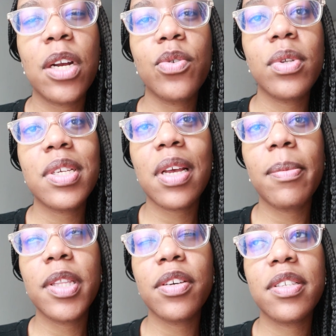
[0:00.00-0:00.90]
So this
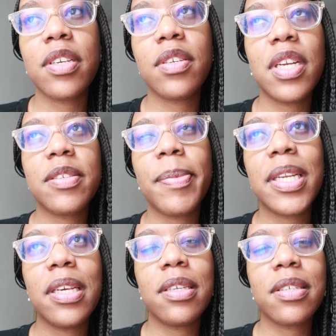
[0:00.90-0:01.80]
coming Thursday, today's
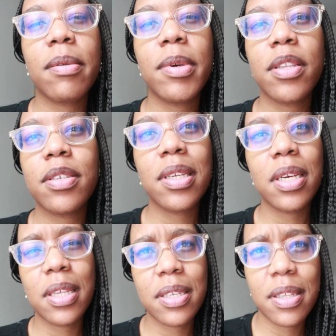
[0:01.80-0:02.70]
Monday, this coming
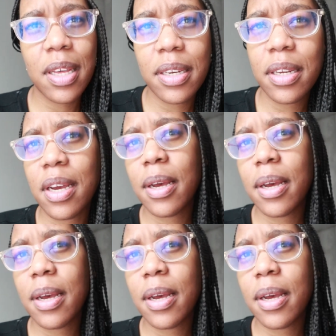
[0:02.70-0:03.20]
Thursday, there's that